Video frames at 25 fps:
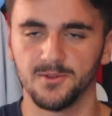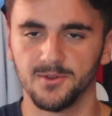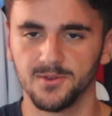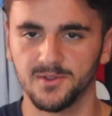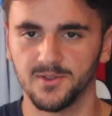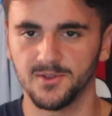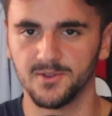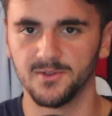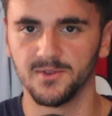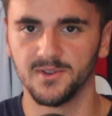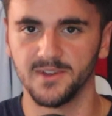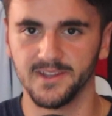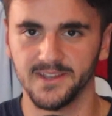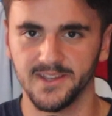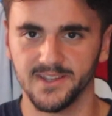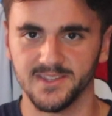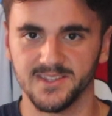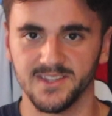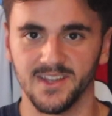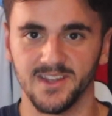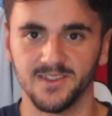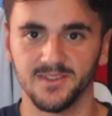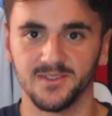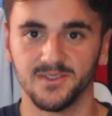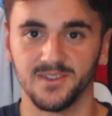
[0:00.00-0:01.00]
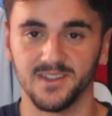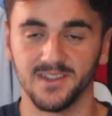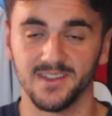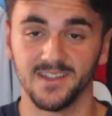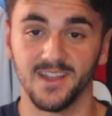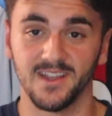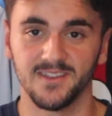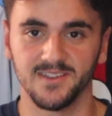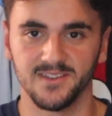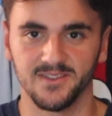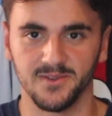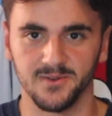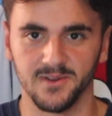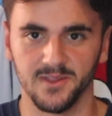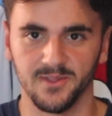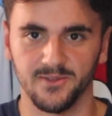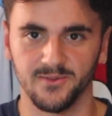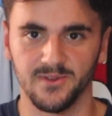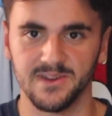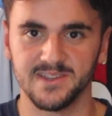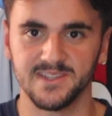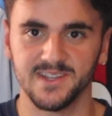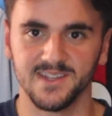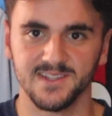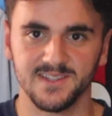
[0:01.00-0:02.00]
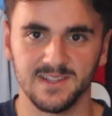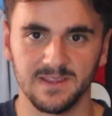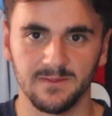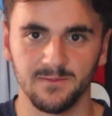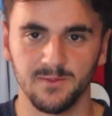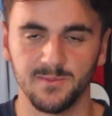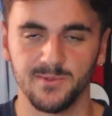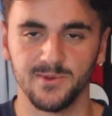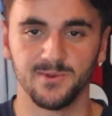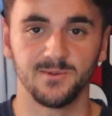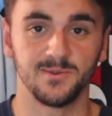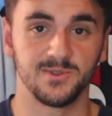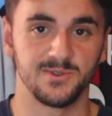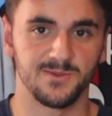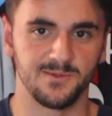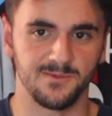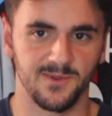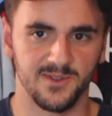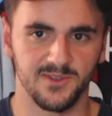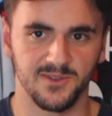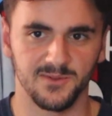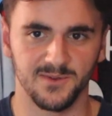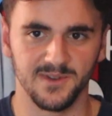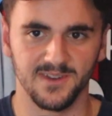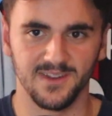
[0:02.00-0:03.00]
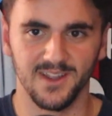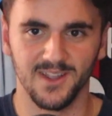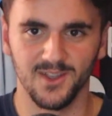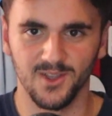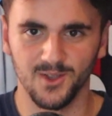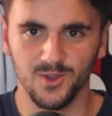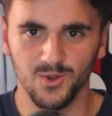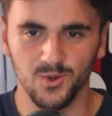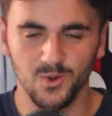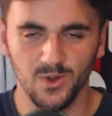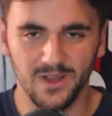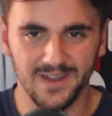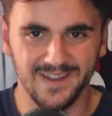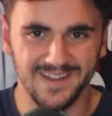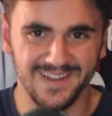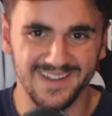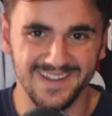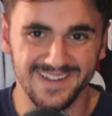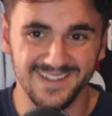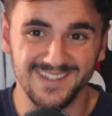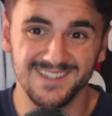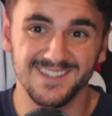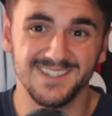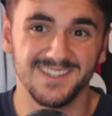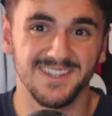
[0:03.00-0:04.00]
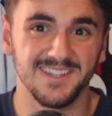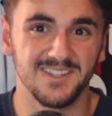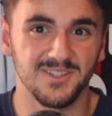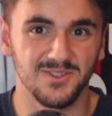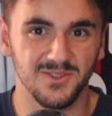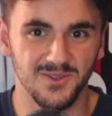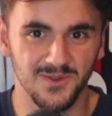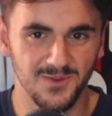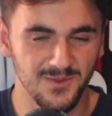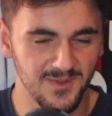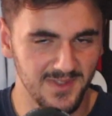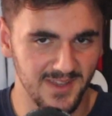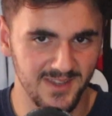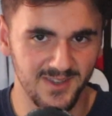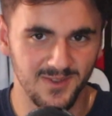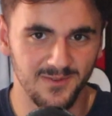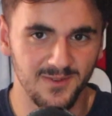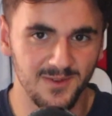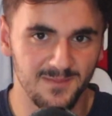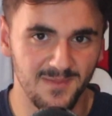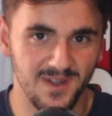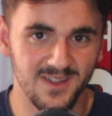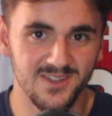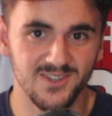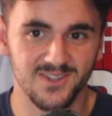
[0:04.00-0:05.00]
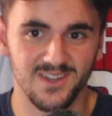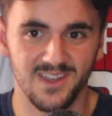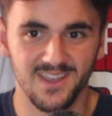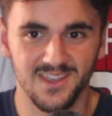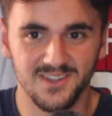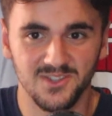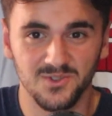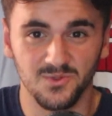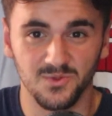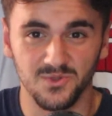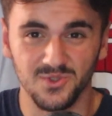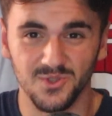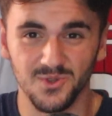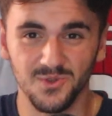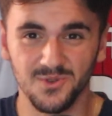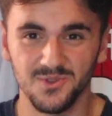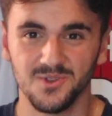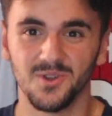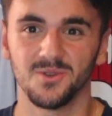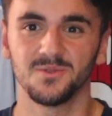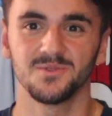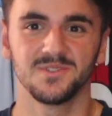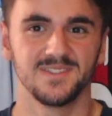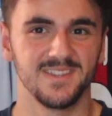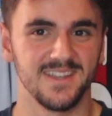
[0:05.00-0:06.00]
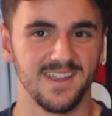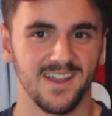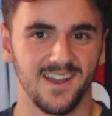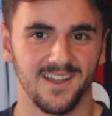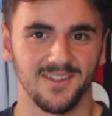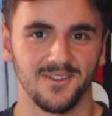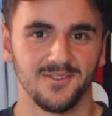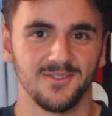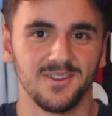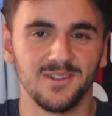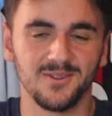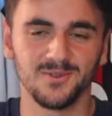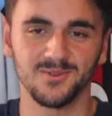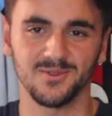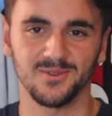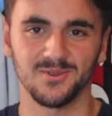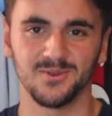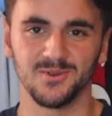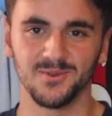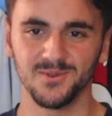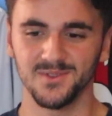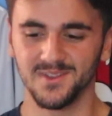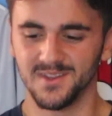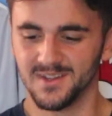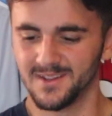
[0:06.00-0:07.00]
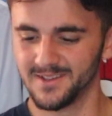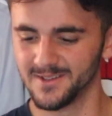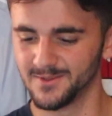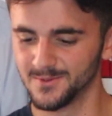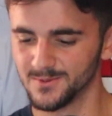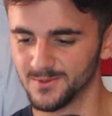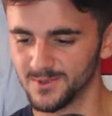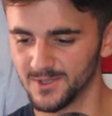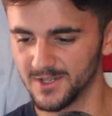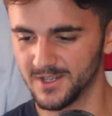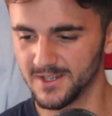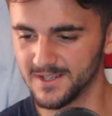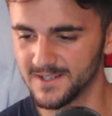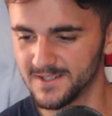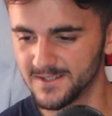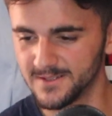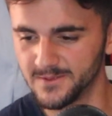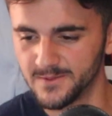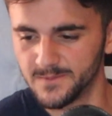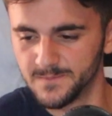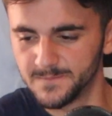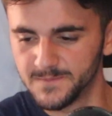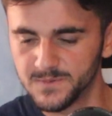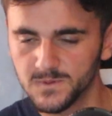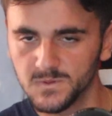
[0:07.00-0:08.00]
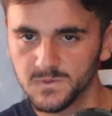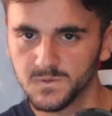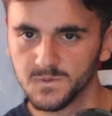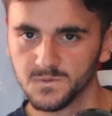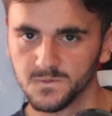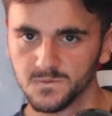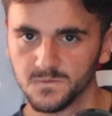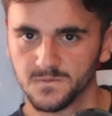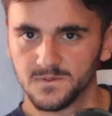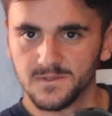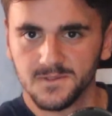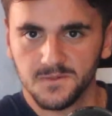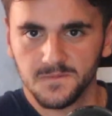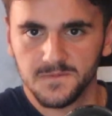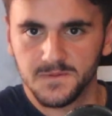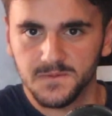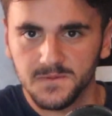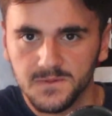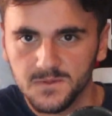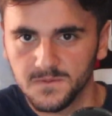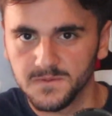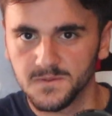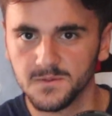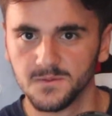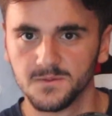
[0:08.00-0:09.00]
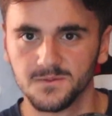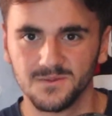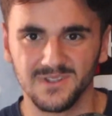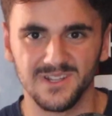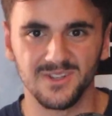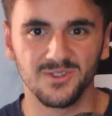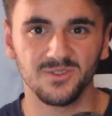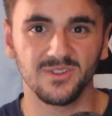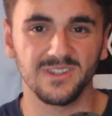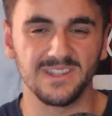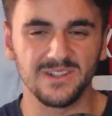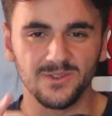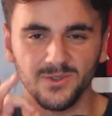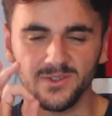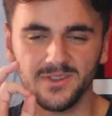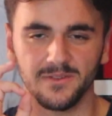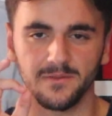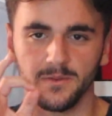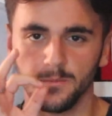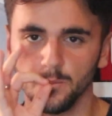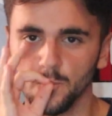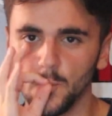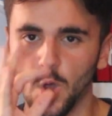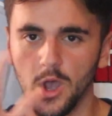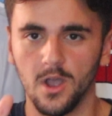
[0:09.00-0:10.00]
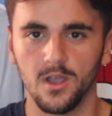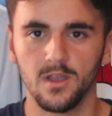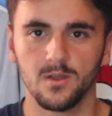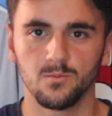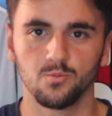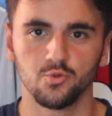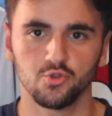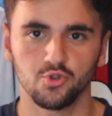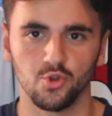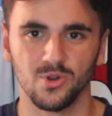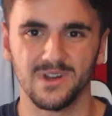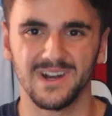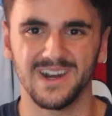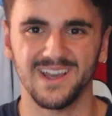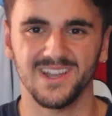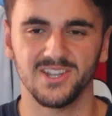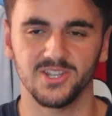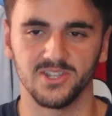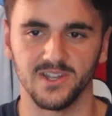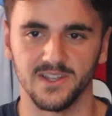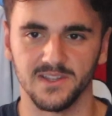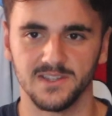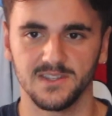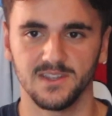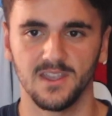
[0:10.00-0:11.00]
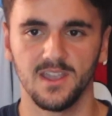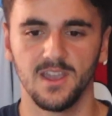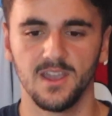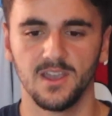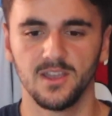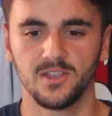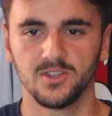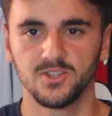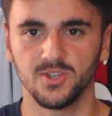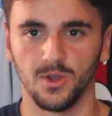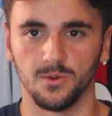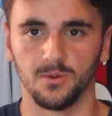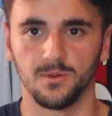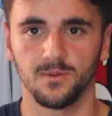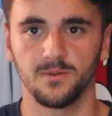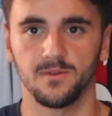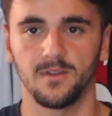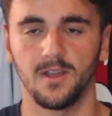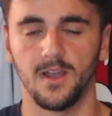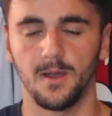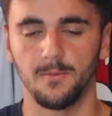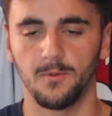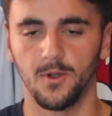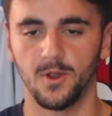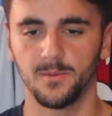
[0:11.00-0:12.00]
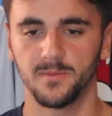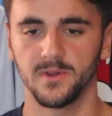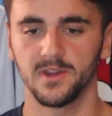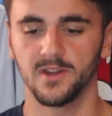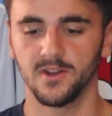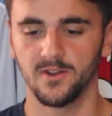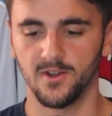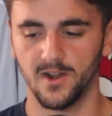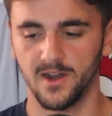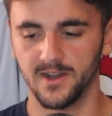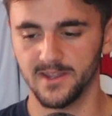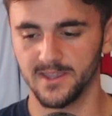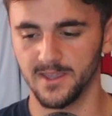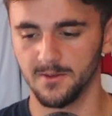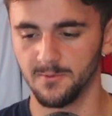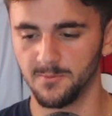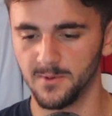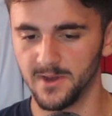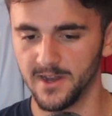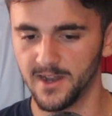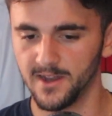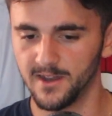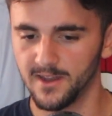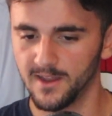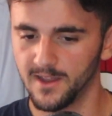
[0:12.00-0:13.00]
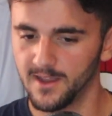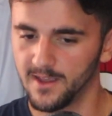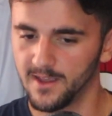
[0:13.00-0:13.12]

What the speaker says: looked good in the under-23s against Liverpool, which we won 6-2. Thank you very much. He scored 2 goals. Diallo, he looked good. The little he looked mucho gracias. So I'm hoping United can win it.